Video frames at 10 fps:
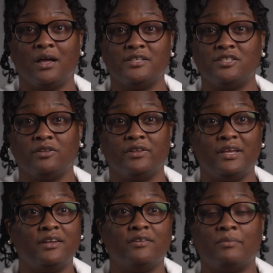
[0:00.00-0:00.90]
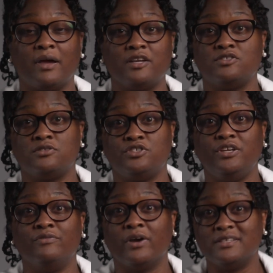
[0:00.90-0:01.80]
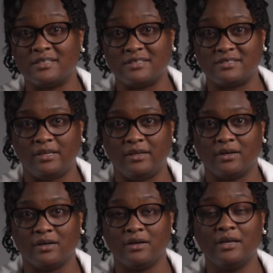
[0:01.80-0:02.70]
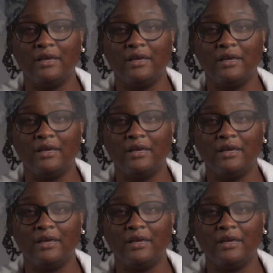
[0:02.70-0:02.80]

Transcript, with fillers: until the end of my chief residency year.